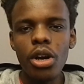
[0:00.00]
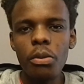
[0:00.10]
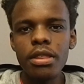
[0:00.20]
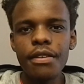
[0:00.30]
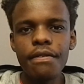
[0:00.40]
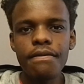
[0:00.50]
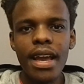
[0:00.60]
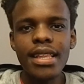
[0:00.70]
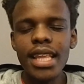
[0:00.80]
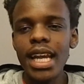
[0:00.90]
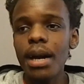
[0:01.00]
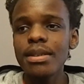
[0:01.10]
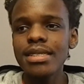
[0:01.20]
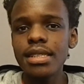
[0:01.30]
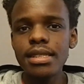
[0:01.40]
with the fact that our
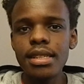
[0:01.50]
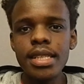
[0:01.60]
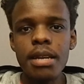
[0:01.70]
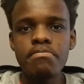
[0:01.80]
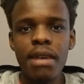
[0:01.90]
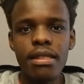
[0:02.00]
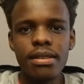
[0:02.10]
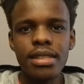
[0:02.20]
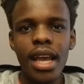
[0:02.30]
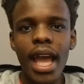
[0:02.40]
sisters and mothers